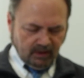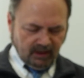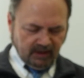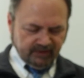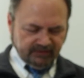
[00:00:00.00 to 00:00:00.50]

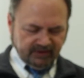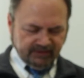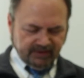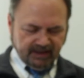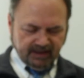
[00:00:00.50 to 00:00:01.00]

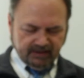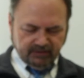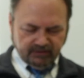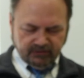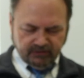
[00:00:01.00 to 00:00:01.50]
in
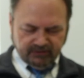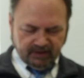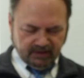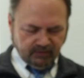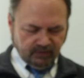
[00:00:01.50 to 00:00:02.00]
line
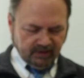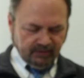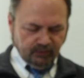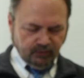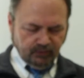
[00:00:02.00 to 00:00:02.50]
210, well,
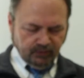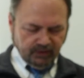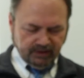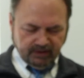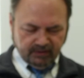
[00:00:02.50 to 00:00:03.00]
I'm
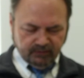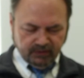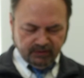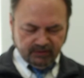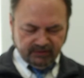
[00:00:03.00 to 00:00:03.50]
reading
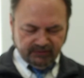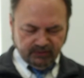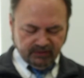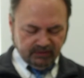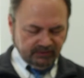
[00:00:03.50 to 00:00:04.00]
words,
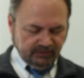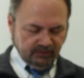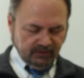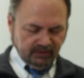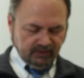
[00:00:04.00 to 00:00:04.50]
words,
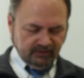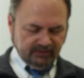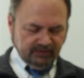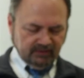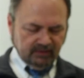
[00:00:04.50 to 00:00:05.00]

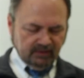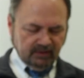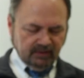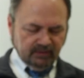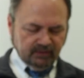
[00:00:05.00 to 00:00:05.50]
words.
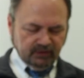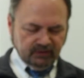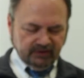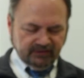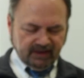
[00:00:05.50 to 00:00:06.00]

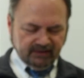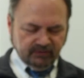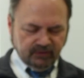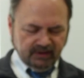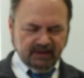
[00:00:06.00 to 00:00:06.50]
Polonius
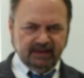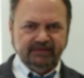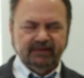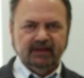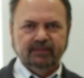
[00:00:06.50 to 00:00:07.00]
asks, what
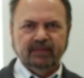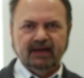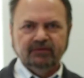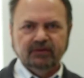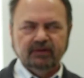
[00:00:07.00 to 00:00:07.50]
is the
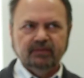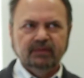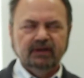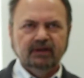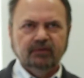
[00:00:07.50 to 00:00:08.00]
matter?
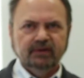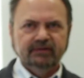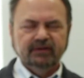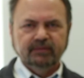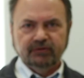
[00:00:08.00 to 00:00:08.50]
Meaning, what
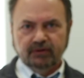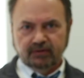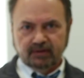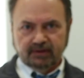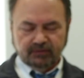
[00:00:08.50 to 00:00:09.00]
is the
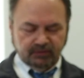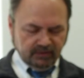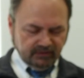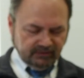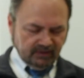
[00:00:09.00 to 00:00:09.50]
material of the
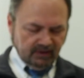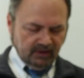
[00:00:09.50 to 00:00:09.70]
words?